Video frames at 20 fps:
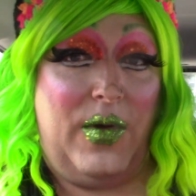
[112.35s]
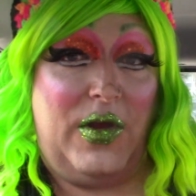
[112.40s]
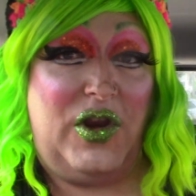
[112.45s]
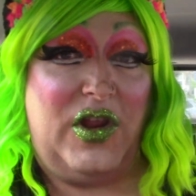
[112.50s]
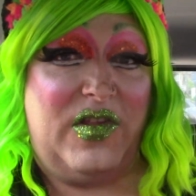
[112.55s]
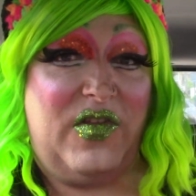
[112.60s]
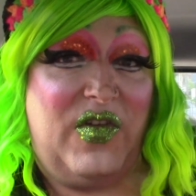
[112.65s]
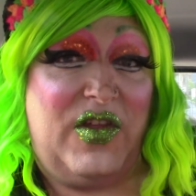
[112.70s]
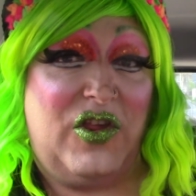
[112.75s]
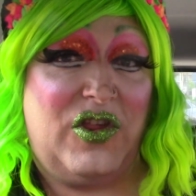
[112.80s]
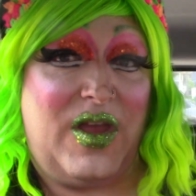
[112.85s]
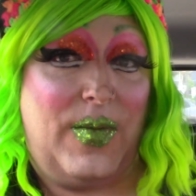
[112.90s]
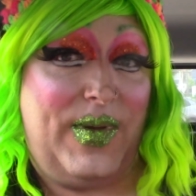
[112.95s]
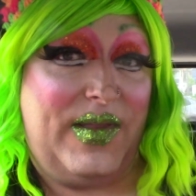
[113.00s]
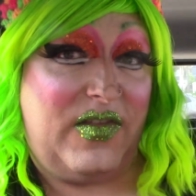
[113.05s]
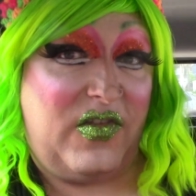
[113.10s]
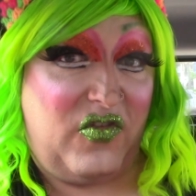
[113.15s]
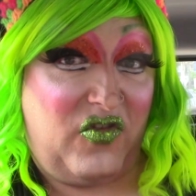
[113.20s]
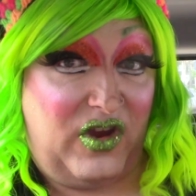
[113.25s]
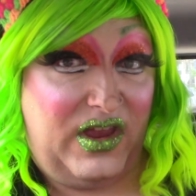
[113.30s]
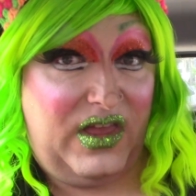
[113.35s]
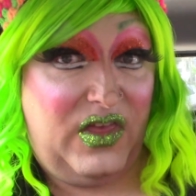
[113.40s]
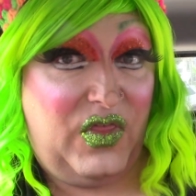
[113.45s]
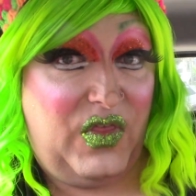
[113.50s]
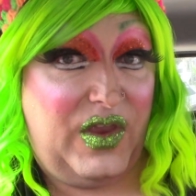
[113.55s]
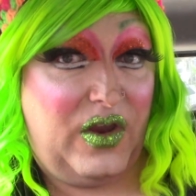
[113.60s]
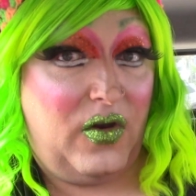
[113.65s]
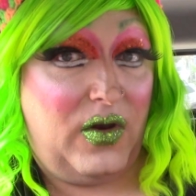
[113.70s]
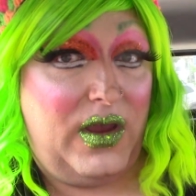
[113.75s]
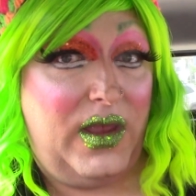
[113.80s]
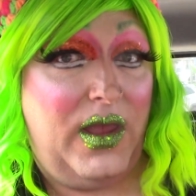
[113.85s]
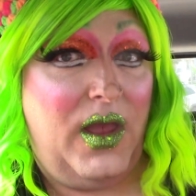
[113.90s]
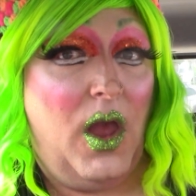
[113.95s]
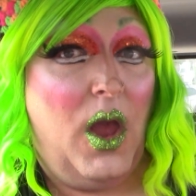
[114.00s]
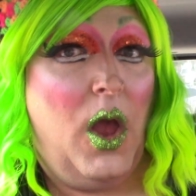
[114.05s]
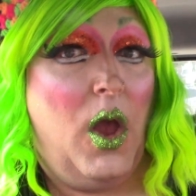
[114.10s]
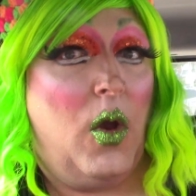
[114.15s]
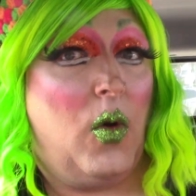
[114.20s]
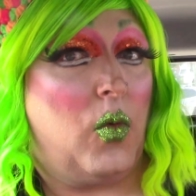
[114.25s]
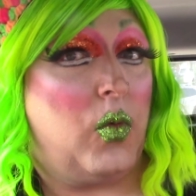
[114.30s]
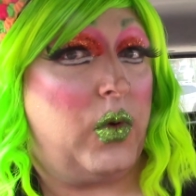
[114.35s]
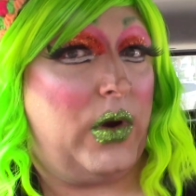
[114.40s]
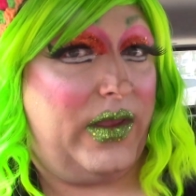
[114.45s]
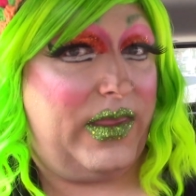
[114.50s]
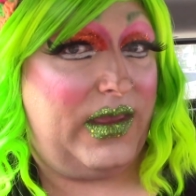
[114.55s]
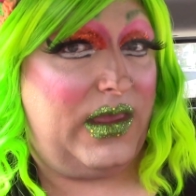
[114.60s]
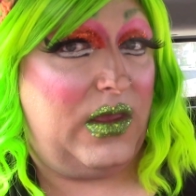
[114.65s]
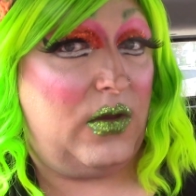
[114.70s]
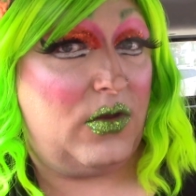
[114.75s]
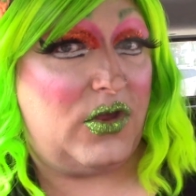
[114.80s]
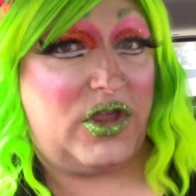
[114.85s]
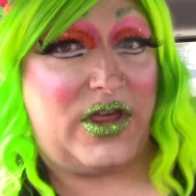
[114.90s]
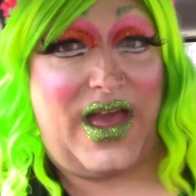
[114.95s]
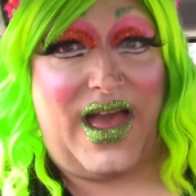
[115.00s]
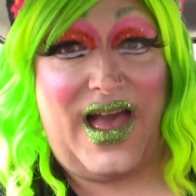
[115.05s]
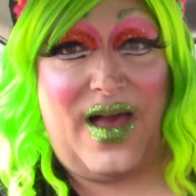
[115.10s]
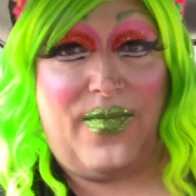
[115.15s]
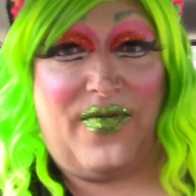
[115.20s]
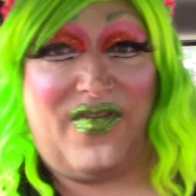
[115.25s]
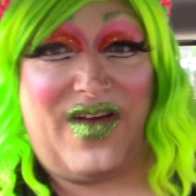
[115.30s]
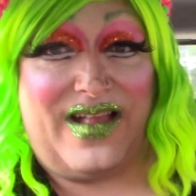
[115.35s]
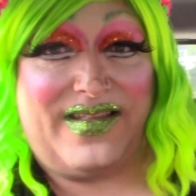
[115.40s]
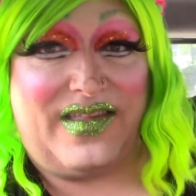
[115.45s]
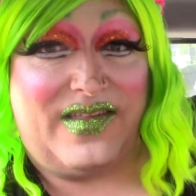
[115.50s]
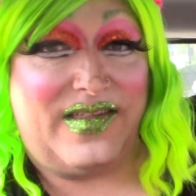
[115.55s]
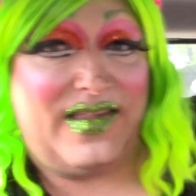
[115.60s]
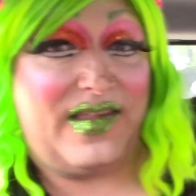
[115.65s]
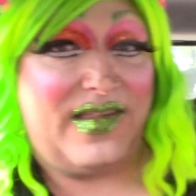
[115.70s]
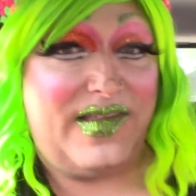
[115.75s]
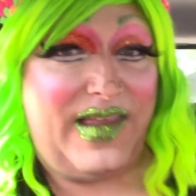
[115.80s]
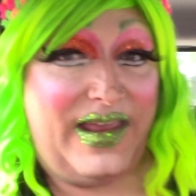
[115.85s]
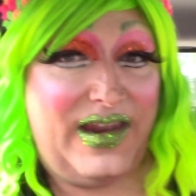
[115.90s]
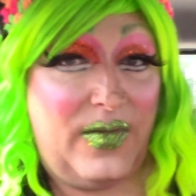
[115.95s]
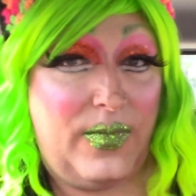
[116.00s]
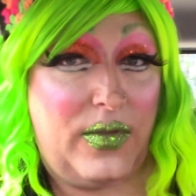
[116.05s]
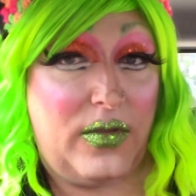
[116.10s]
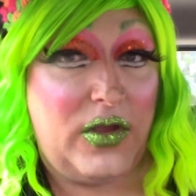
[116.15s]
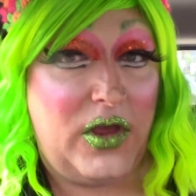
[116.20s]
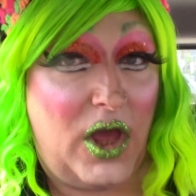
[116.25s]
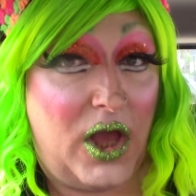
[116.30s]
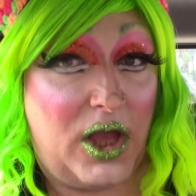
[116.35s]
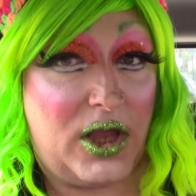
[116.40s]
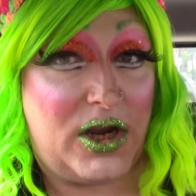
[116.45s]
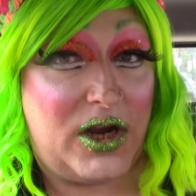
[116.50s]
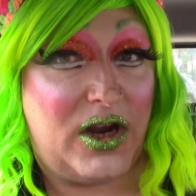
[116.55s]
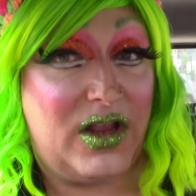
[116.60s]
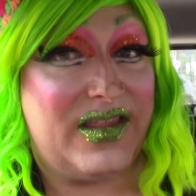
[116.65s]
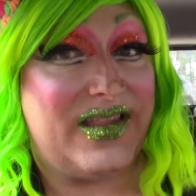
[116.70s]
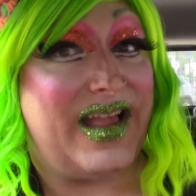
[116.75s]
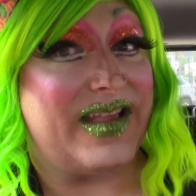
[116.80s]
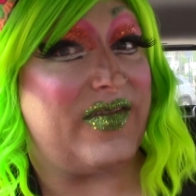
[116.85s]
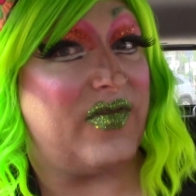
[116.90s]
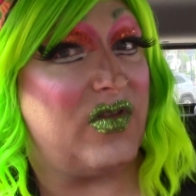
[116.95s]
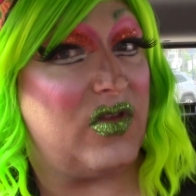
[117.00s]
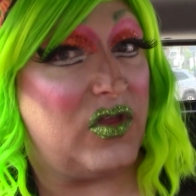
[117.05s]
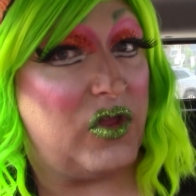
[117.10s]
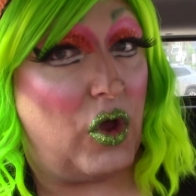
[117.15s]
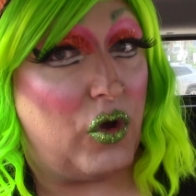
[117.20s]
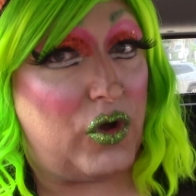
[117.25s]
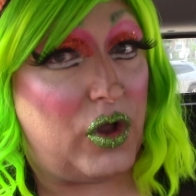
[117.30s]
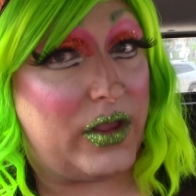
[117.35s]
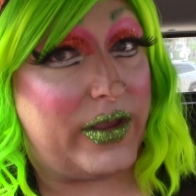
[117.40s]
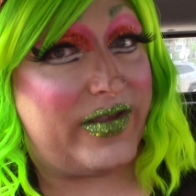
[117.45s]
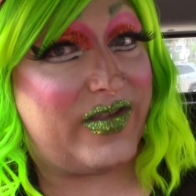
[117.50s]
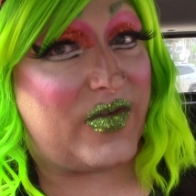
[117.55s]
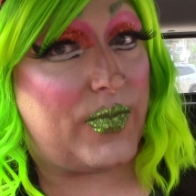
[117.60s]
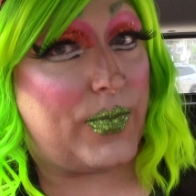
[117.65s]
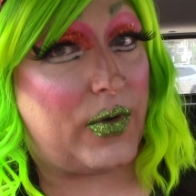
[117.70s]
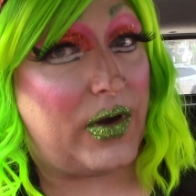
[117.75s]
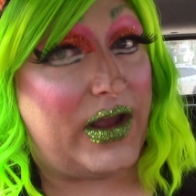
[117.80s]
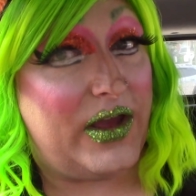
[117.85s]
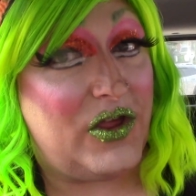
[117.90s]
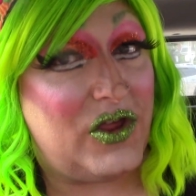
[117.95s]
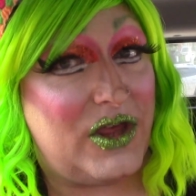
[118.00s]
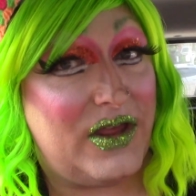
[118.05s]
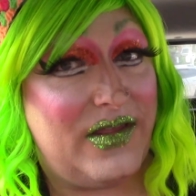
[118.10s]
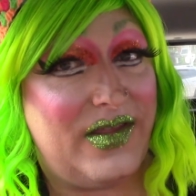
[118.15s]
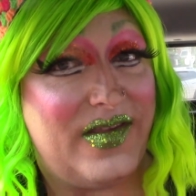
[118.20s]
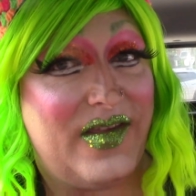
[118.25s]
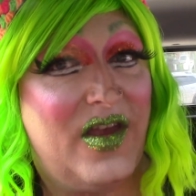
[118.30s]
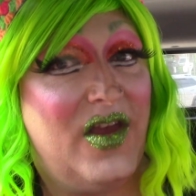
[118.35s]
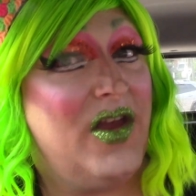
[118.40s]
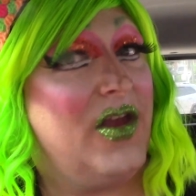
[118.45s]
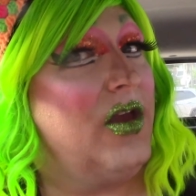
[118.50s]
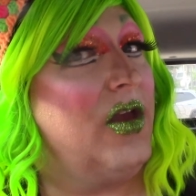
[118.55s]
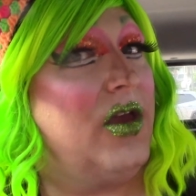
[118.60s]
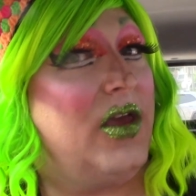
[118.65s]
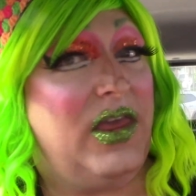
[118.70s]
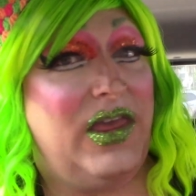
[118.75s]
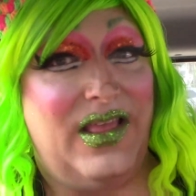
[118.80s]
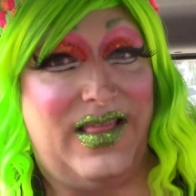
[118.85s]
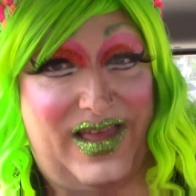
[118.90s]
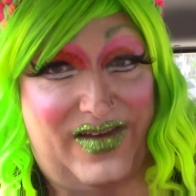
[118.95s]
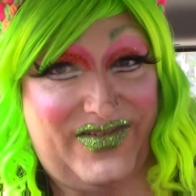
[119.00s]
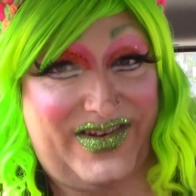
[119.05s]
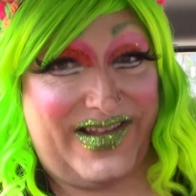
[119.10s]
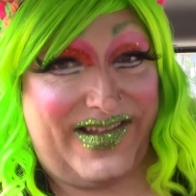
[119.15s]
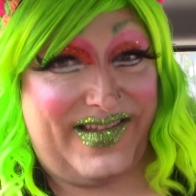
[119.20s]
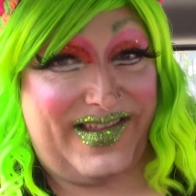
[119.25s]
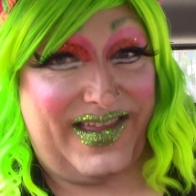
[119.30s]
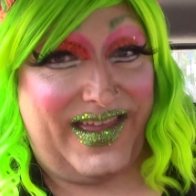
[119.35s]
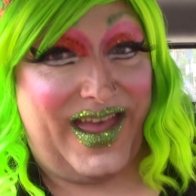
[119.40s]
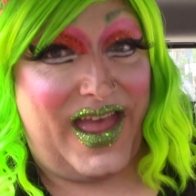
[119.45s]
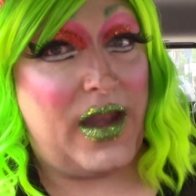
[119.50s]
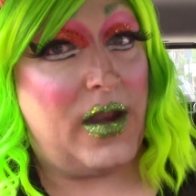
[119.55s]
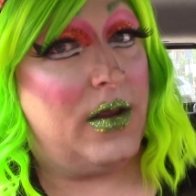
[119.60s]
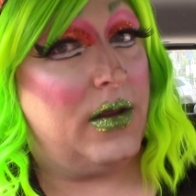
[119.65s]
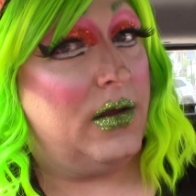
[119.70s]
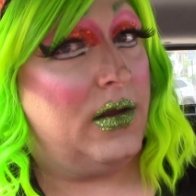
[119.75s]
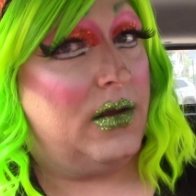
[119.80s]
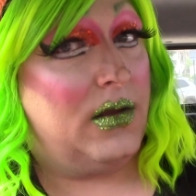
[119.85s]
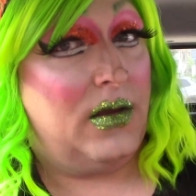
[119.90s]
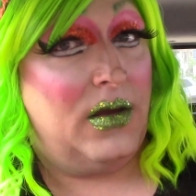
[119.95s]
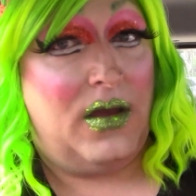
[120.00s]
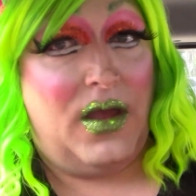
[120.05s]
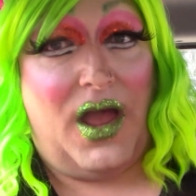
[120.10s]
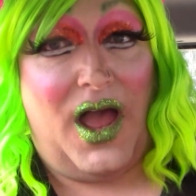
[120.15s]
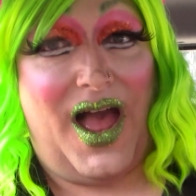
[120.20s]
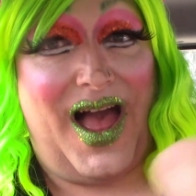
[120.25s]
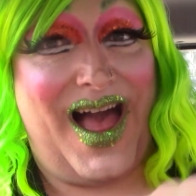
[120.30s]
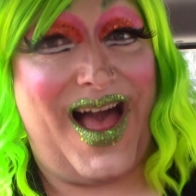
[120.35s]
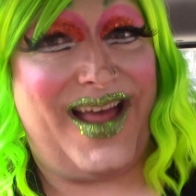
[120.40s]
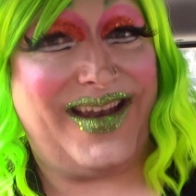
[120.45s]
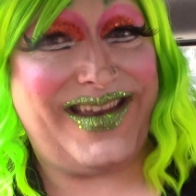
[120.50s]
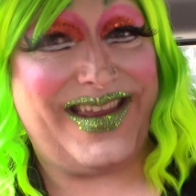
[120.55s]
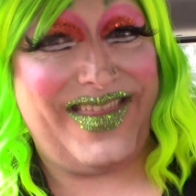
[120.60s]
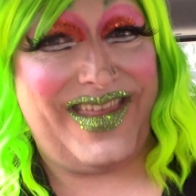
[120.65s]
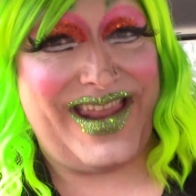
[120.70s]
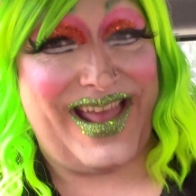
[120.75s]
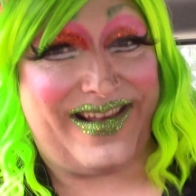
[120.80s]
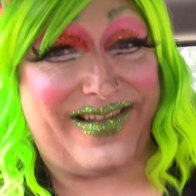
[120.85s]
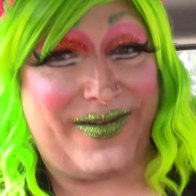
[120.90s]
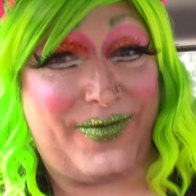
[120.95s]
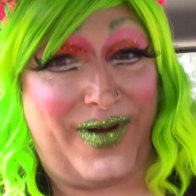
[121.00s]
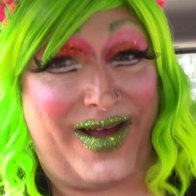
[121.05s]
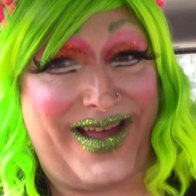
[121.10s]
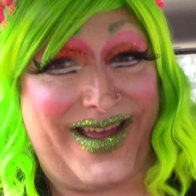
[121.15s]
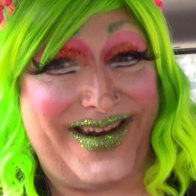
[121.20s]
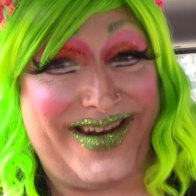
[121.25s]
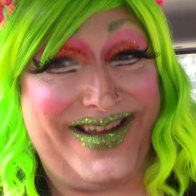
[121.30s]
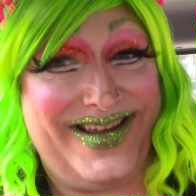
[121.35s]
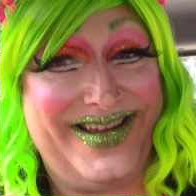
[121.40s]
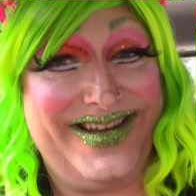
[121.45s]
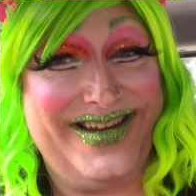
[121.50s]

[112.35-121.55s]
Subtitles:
we just finished up at String Theory. Really cute shop, lots of sustainable yarns, lots of local inspirations. You love to see it. On to the next one!